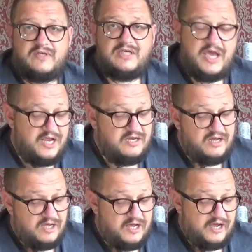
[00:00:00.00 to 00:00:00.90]

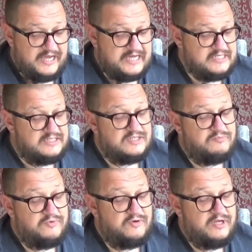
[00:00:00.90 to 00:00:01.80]
Again, I guess at
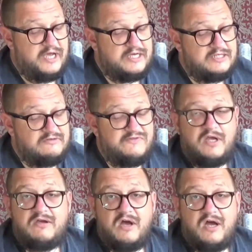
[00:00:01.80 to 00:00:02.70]
some point I can do a
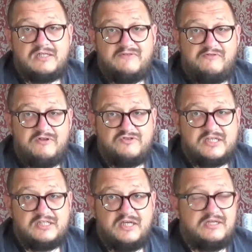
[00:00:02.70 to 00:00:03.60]
video, guys, if you're
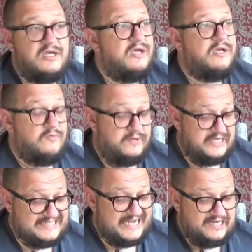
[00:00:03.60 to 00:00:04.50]
interested with
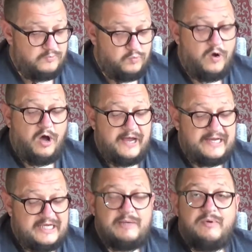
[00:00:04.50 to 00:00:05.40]
exactly what I
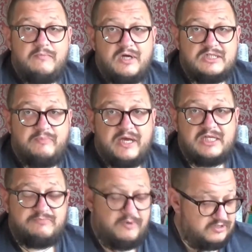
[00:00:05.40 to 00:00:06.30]
keep in my
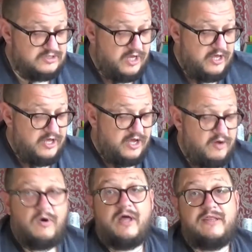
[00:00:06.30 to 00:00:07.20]
spares box and
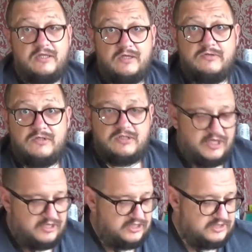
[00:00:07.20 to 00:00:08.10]
what I think you should
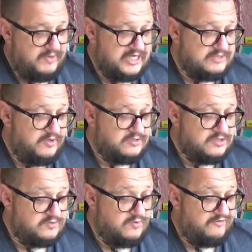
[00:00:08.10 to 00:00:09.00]
take in your spares box,
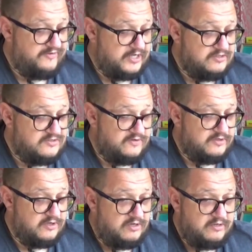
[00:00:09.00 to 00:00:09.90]
because what I found useful
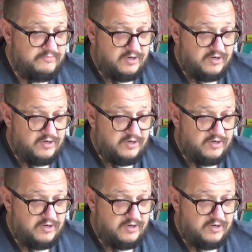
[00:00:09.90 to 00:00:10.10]
or not.